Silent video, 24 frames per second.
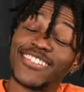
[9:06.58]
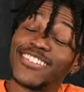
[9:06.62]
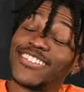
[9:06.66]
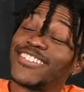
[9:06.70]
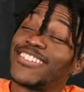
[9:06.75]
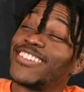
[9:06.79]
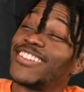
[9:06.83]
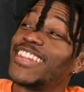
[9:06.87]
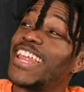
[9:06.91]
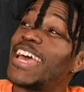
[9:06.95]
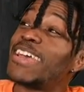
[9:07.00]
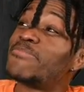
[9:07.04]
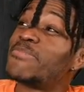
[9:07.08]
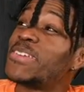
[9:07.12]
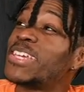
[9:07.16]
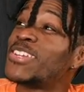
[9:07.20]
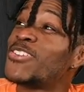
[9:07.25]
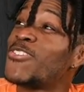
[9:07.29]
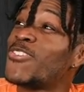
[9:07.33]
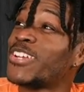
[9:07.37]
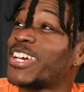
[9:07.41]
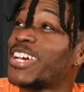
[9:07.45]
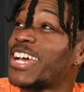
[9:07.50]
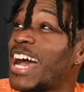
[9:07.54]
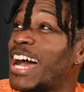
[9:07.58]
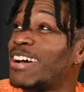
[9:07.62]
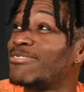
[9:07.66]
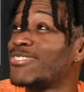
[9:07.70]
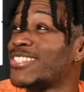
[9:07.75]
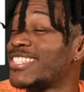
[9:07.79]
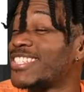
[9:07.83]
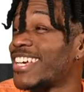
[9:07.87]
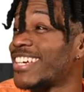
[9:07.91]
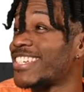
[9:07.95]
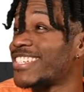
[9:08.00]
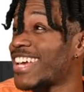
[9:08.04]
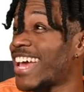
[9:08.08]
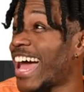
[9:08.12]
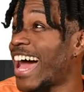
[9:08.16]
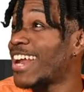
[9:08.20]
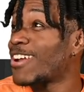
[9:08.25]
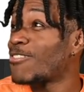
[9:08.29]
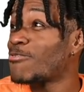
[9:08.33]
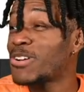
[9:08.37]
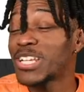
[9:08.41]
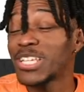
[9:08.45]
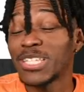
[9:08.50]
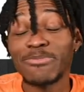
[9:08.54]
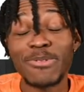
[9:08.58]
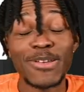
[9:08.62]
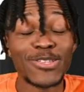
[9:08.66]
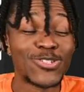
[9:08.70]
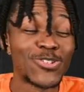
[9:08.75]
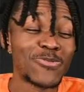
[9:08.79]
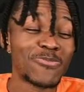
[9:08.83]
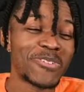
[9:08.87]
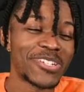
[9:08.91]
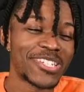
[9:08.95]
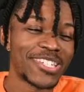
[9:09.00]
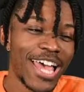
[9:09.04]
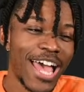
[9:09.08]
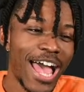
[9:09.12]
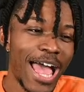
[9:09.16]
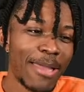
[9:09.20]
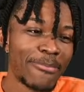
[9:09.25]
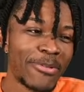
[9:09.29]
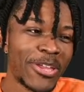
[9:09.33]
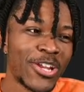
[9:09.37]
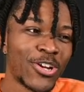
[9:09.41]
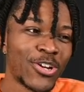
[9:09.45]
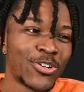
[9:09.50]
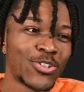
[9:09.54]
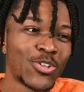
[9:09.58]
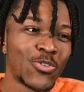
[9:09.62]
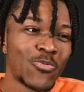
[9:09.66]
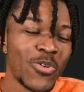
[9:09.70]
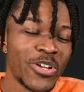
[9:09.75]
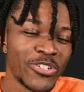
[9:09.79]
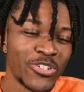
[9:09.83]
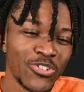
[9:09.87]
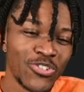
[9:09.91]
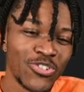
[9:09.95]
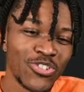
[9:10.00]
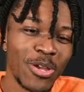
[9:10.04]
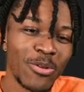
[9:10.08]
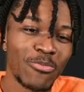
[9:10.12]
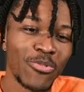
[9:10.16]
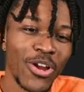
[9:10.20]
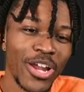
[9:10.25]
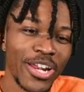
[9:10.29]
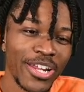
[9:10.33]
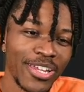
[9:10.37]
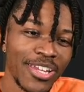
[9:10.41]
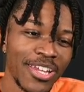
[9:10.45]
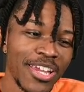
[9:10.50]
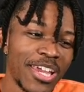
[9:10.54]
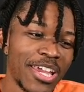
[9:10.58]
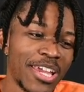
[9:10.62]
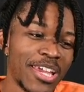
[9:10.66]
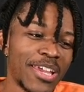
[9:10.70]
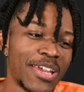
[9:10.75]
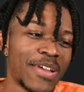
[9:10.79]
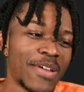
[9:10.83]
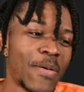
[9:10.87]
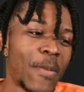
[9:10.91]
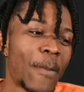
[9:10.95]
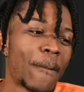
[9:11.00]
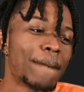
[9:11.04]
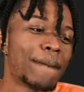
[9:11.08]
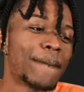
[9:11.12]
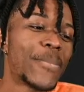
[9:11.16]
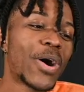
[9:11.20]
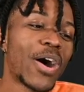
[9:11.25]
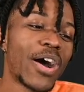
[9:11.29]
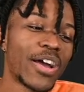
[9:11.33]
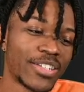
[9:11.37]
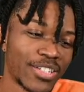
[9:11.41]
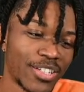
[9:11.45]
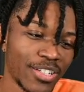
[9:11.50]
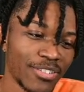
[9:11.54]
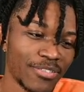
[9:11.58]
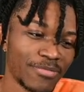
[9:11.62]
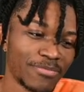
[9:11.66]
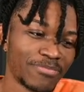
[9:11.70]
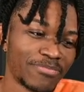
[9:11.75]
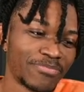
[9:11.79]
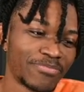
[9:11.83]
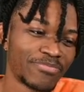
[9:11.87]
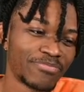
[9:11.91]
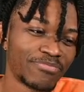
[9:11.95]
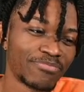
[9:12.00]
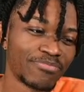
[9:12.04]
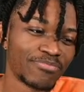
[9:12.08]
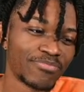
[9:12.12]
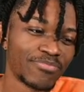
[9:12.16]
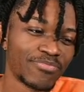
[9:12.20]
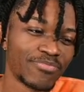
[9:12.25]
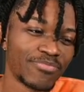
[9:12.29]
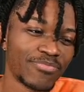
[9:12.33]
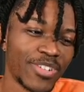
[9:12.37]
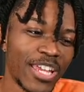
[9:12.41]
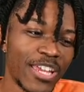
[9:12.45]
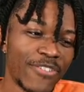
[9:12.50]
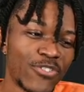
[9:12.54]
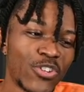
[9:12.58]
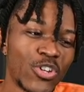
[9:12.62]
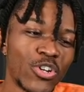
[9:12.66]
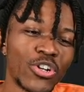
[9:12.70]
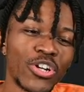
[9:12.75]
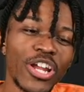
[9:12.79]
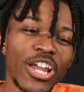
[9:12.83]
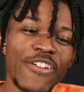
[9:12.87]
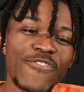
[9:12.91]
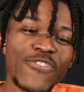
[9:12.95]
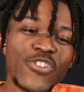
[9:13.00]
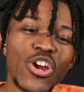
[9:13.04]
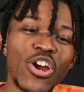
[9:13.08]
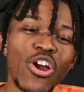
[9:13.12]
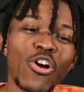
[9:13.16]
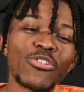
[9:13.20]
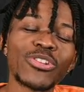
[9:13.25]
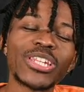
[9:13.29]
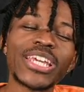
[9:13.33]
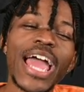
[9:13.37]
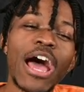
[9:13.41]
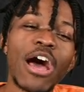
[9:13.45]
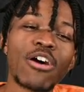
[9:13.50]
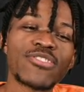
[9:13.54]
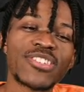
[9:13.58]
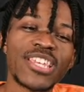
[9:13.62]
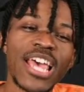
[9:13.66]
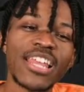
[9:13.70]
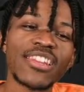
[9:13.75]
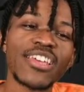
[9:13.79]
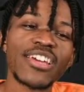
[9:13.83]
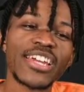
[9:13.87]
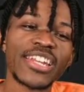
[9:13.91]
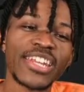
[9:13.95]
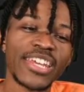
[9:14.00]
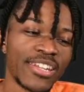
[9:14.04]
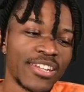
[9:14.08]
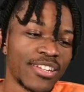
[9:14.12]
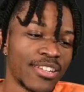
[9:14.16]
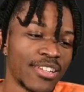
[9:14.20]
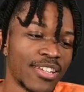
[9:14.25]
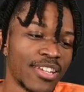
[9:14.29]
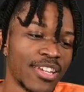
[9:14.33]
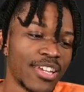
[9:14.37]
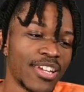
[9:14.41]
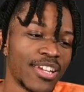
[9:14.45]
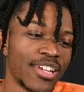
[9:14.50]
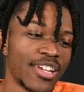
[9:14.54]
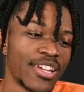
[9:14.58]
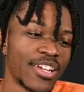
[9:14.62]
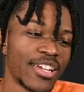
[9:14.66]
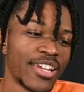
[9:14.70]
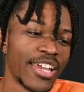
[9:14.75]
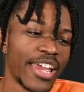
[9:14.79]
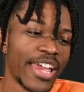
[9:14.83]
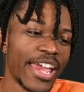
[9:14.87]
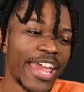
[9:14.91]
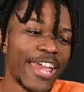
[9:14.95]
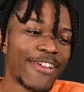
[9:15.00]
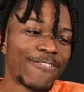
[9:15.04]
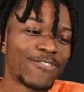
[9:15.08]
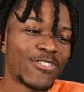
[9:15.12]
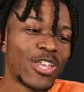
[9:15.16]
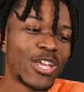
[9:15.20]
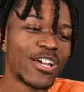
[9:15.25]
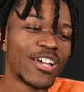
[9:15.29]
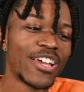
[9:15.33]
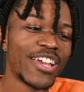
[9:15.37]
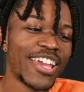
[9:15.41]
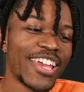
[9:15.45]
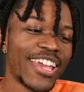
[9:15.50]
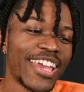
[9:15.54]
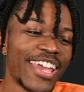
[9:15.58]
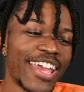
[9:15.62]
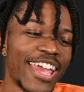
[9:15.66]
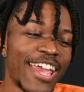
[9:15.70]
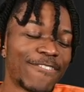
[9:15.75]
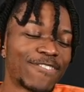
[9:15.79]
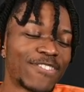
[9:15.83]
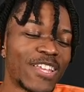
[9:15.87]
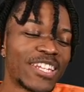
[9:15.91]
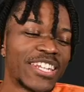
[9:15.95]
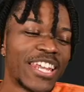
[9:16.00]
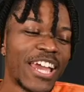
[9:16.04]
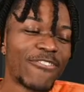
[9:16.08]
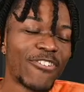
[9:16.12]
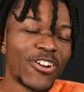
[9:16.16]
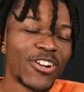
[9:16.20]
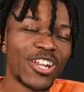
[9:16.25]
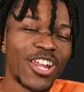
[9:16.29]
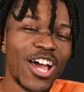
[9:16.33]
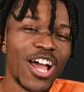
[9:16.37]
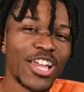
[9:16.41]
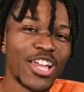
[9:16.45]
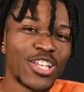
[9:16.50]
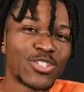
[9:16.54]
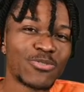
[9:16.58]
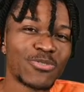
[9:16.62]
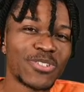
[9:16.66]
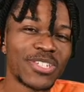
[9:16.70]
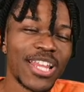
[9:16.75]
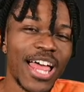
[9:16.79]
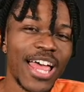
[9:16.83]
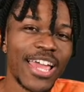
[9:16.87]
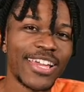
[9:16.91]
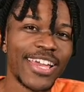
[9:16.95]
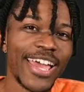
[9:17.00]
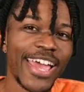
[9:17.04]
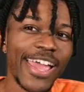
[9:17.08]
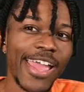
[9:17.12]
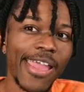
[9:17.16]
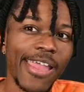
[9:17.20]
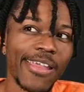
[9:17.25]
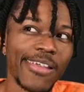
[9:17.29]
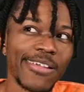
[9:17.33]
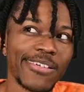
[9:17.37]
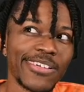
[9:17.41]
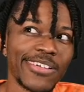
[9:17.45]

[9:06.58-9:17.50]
Let me know in the comment section. I don't want to spend too much time here in the Wizard subreddit. But if you're if you're on the outside looking in, if the if the Denver Nuggets was like, hey,